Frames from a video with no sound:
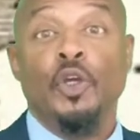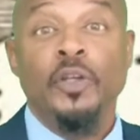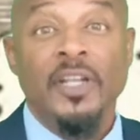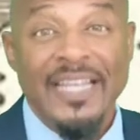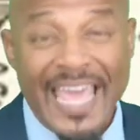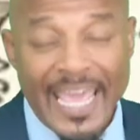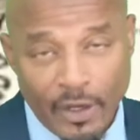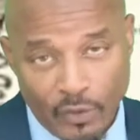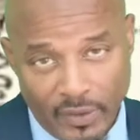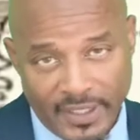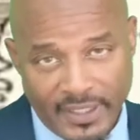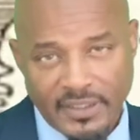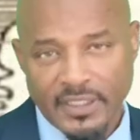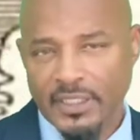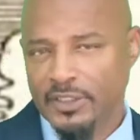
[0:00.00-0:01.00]

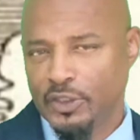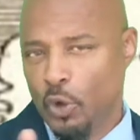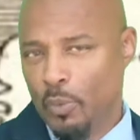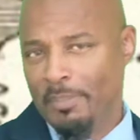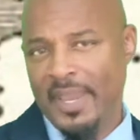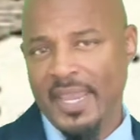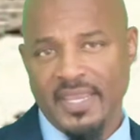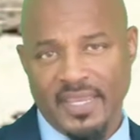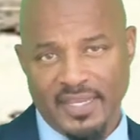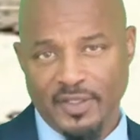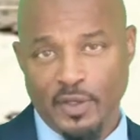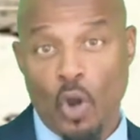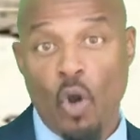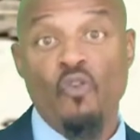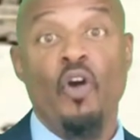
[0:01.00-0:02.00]
unilaterally took
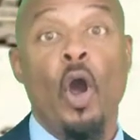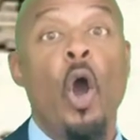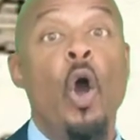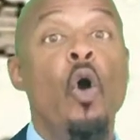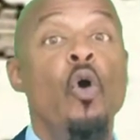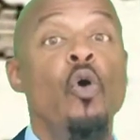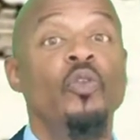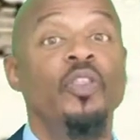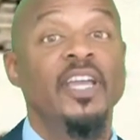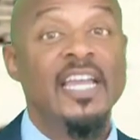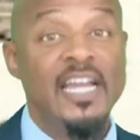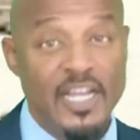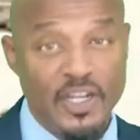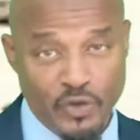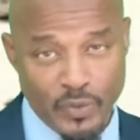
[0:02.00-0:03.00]
dominion over all the
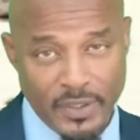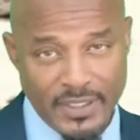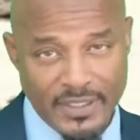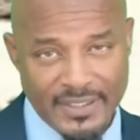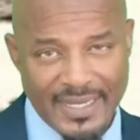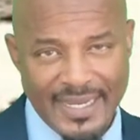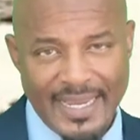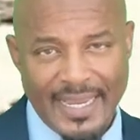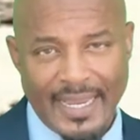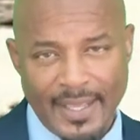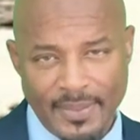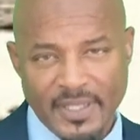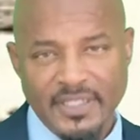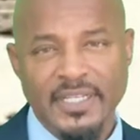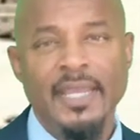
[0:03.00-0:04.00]
countries
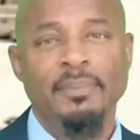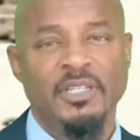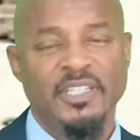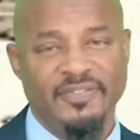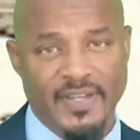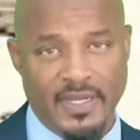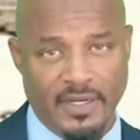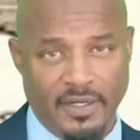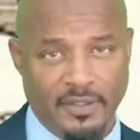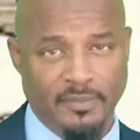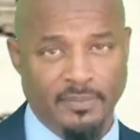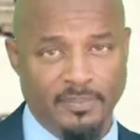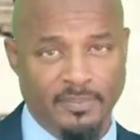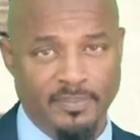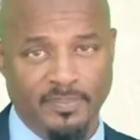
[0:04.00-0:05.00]
in this
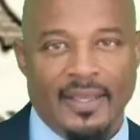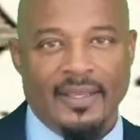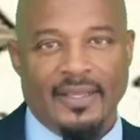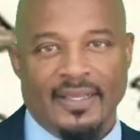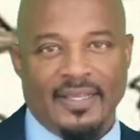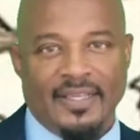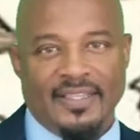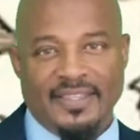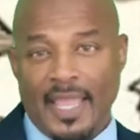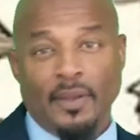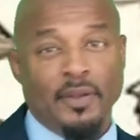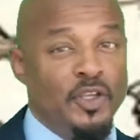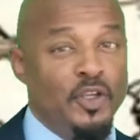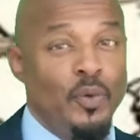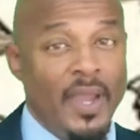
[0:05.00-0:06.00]
hemisphere.
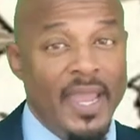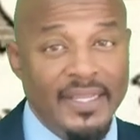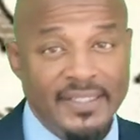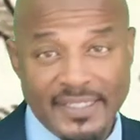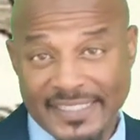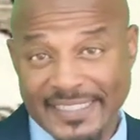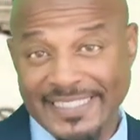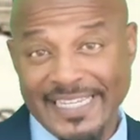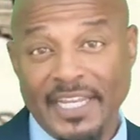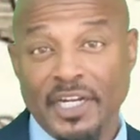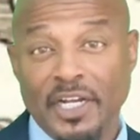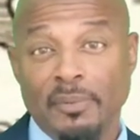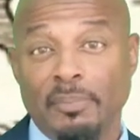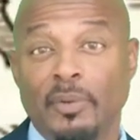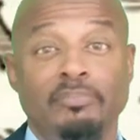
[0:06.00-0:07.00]
Now, the U.S. is
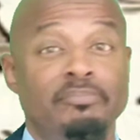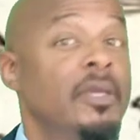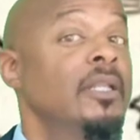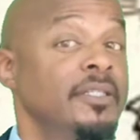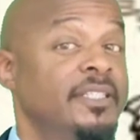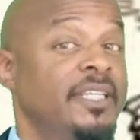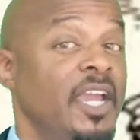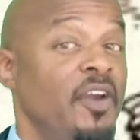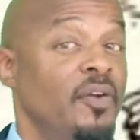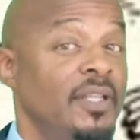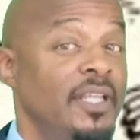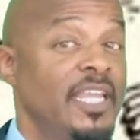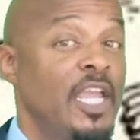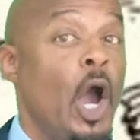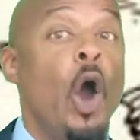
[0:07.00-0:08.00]
set up
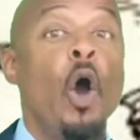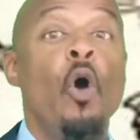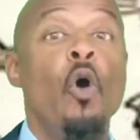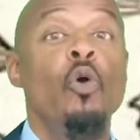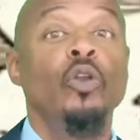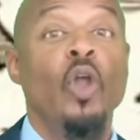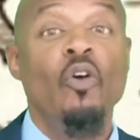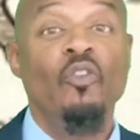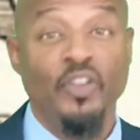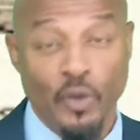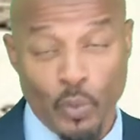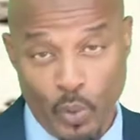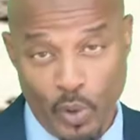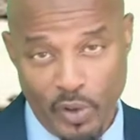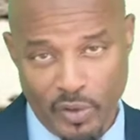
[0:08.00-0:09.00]
militarily all over
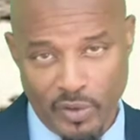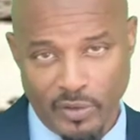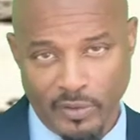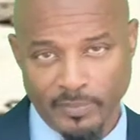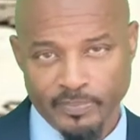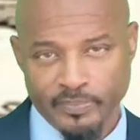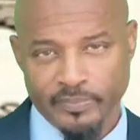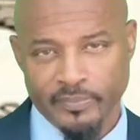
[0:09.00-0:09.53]
the world.